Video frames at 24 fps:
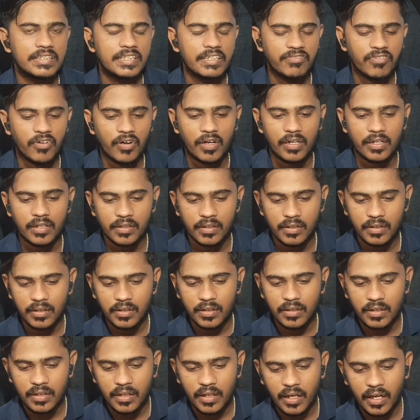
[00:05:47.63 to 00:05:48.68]
default
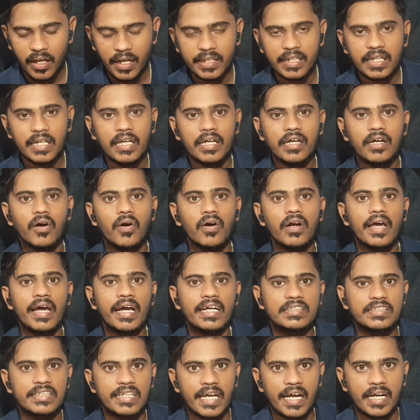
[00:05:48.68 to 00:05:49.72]
and click on
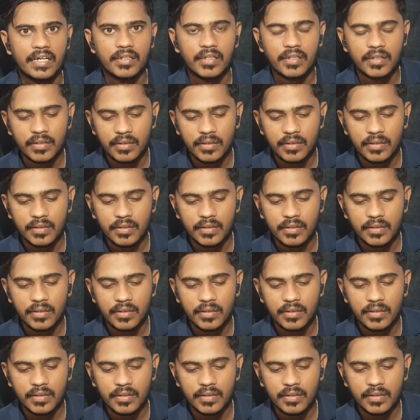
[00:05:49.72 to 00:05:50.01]
extract.